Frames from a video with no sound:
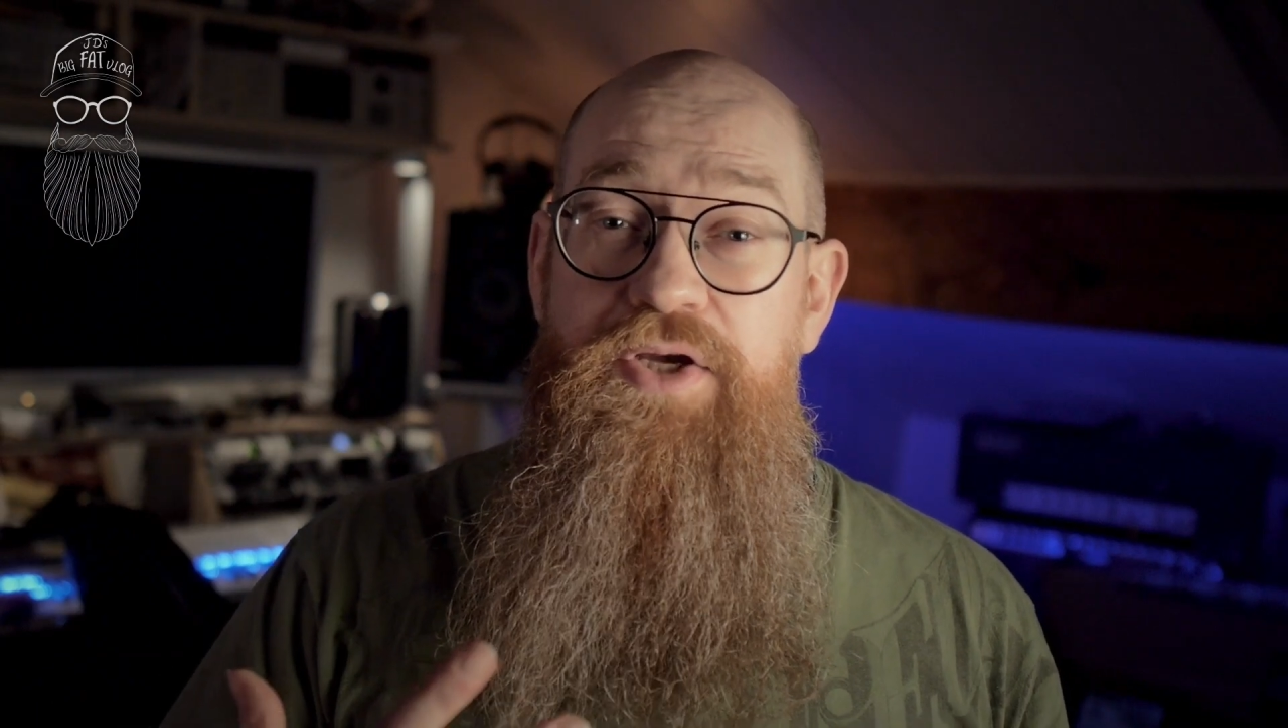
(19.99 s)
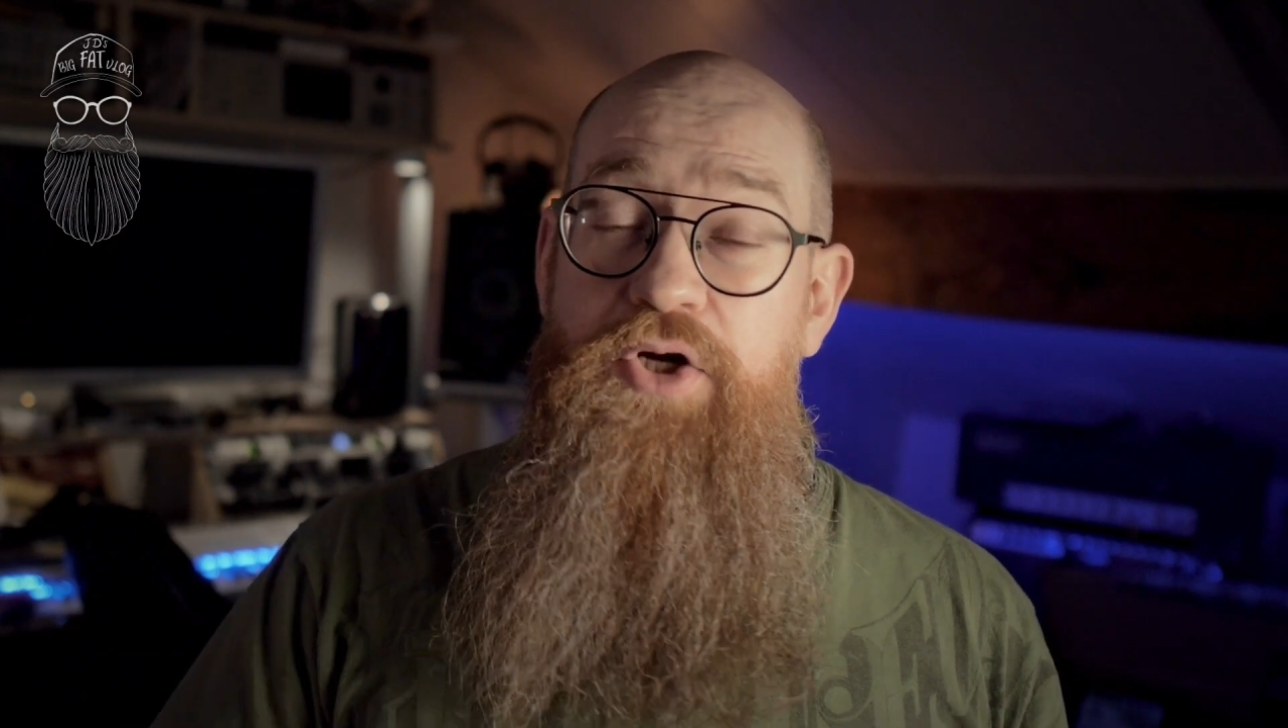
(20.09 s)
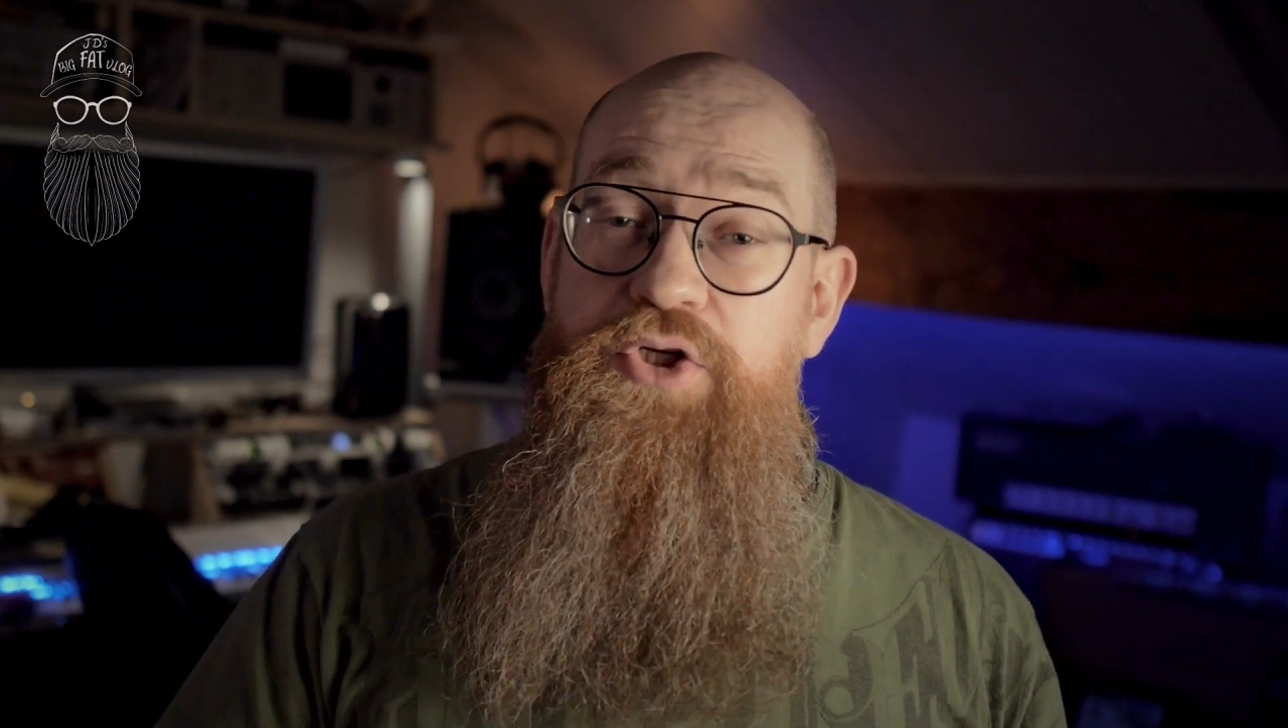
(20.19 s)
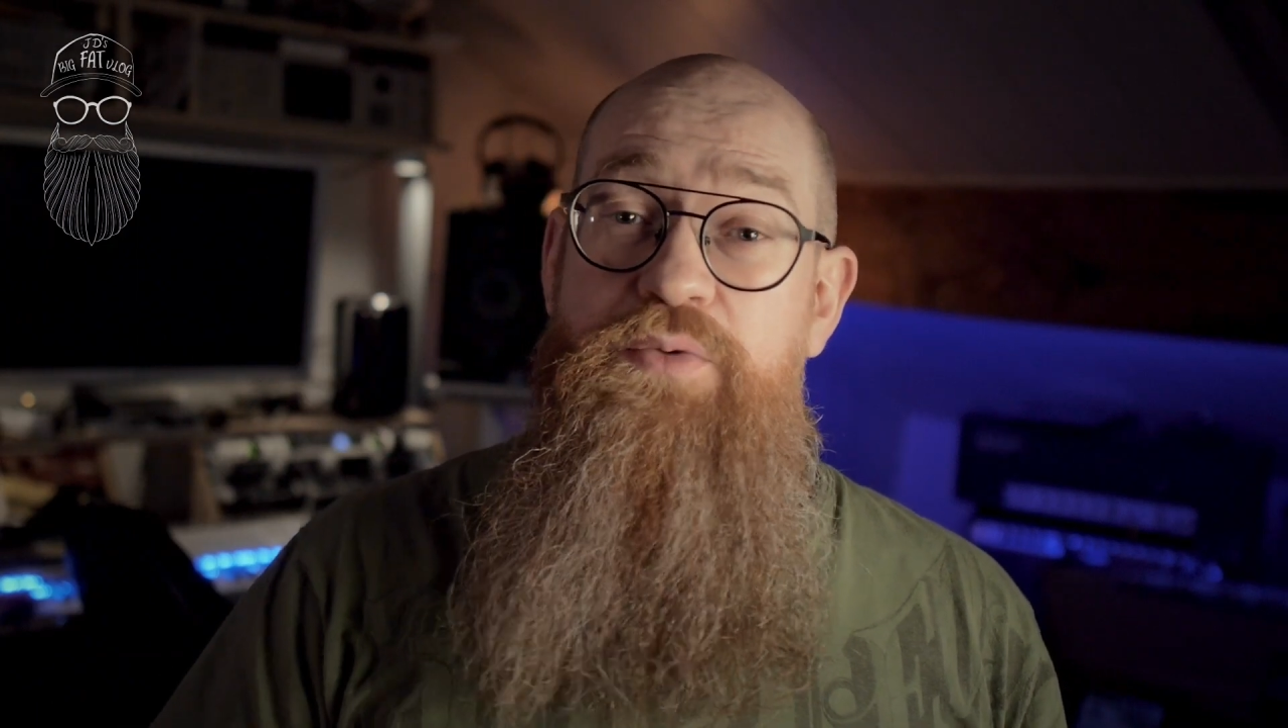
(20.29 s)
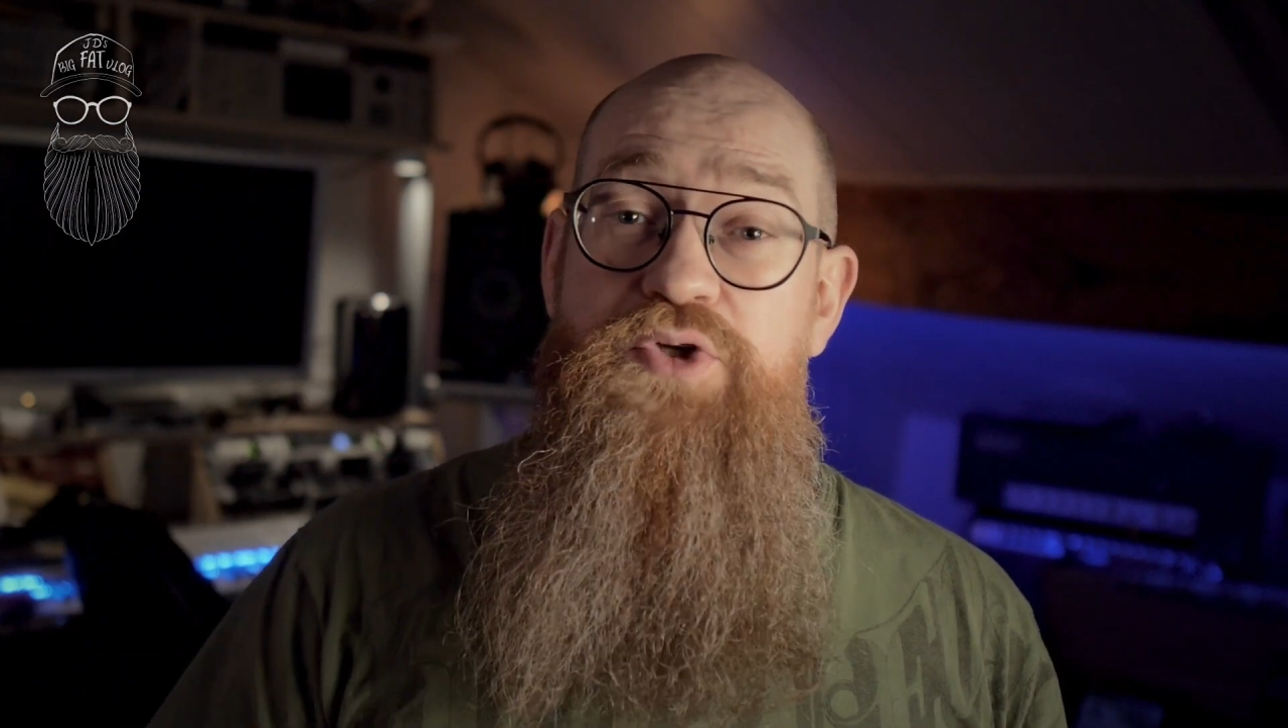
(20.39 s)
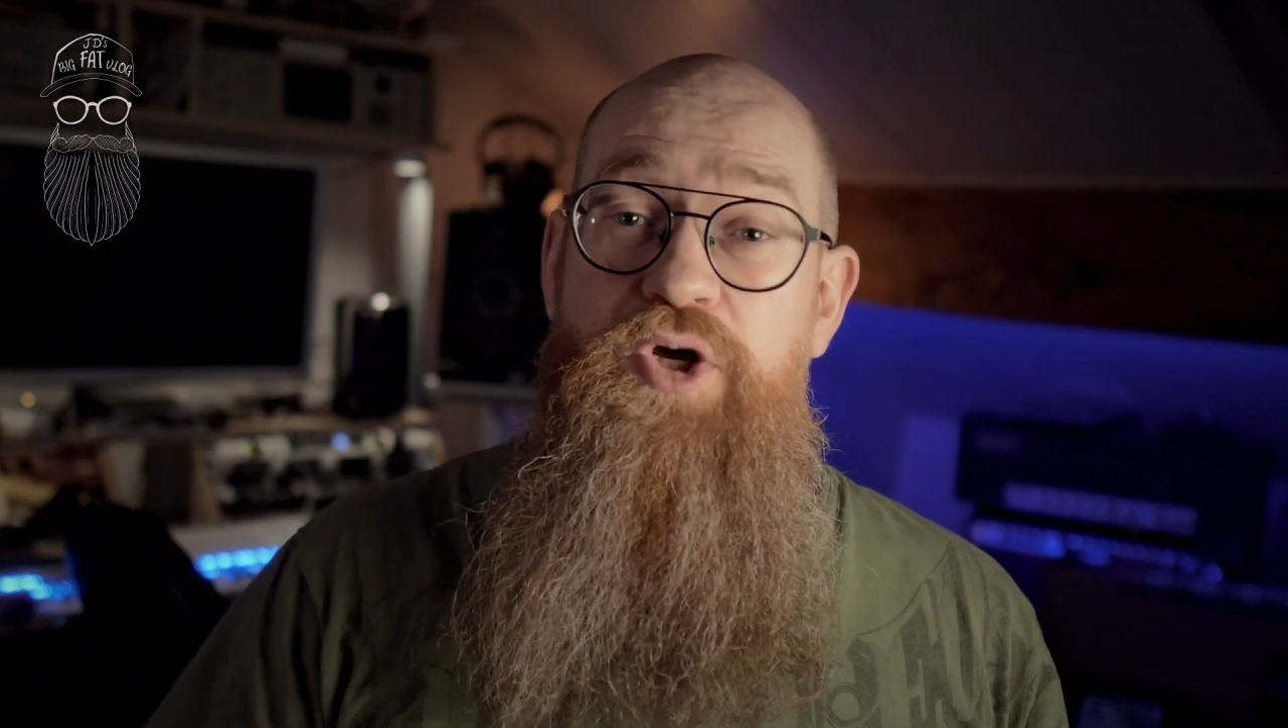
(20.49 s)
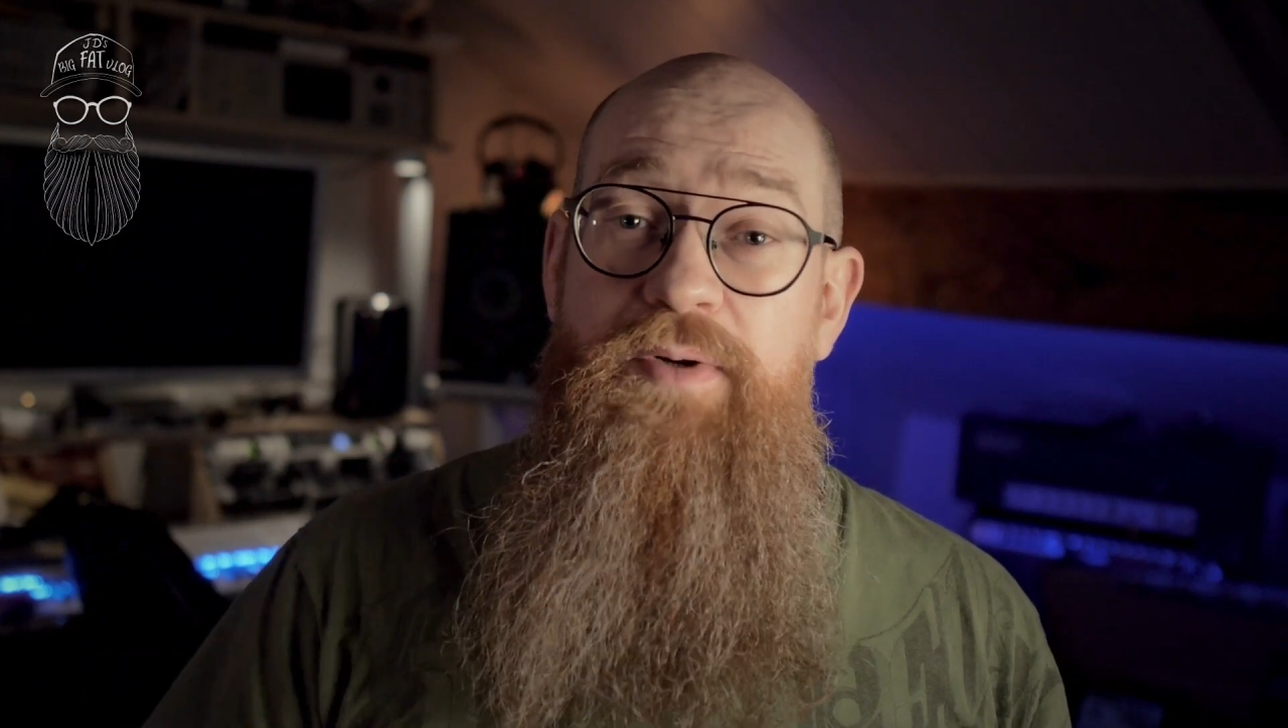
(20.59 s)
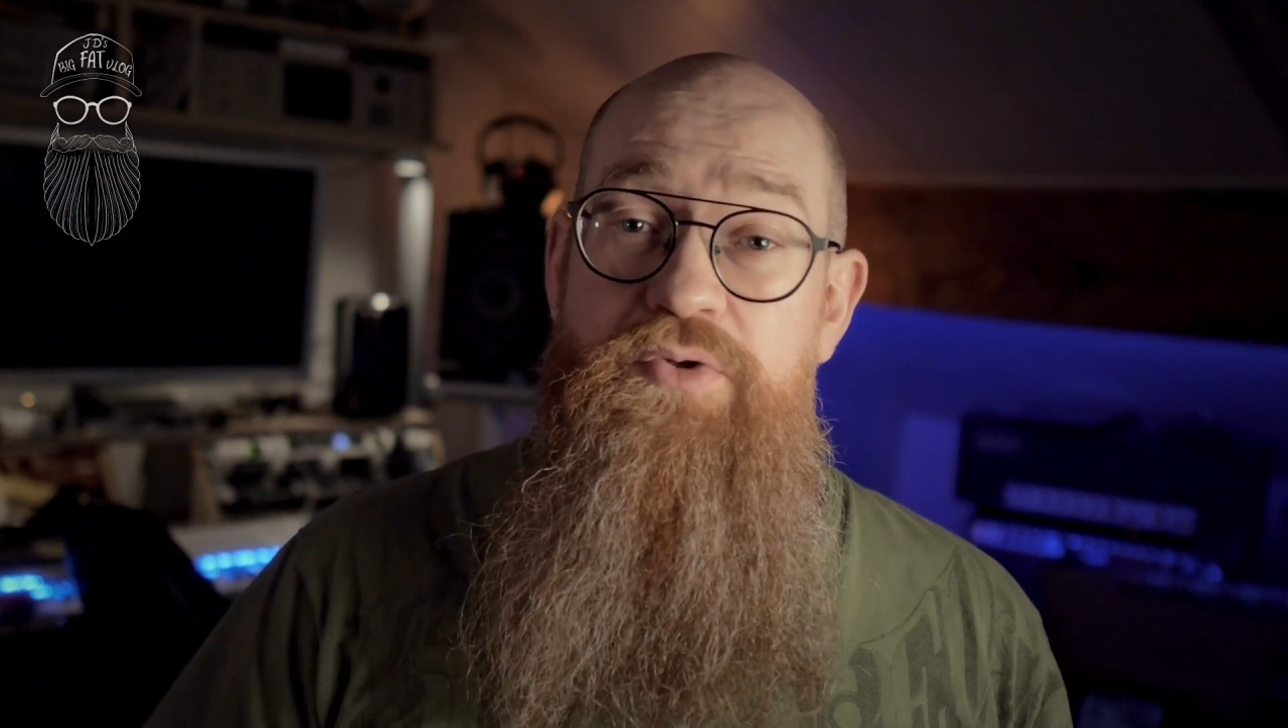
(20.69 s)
a new turbo